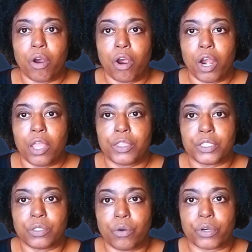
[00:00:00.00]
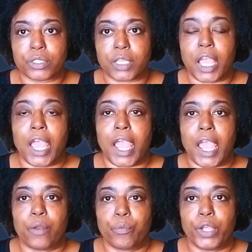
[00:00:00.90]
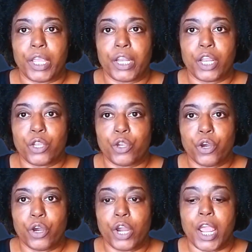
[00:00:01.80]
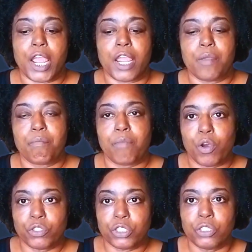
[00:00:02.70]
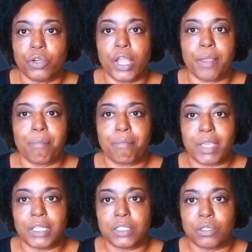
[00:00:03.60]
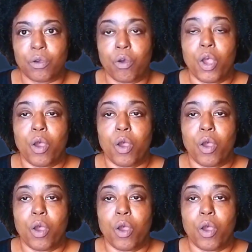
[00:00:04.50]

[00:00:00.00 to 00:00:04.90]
are the source. And when your emotional and mental